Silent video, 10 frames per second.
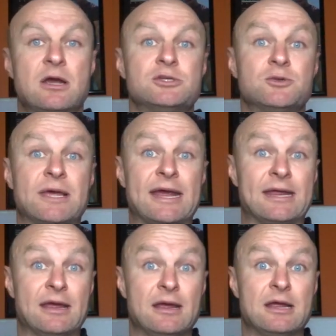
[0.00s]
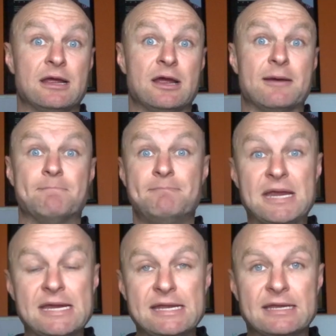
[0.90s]
Do they
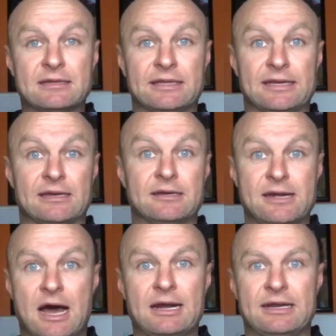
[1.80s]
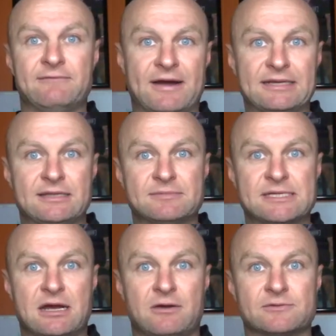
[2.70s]
immediately not invite
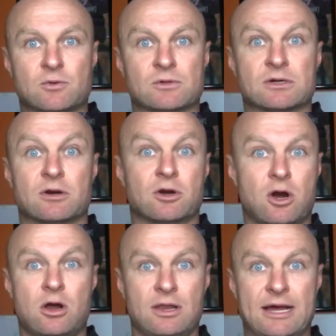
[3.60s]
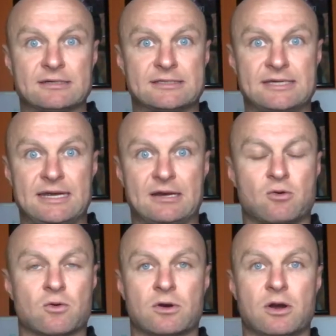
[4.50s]
themselves or call out sick
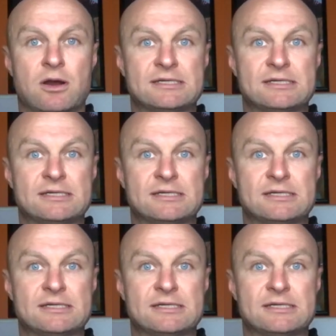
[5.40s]
or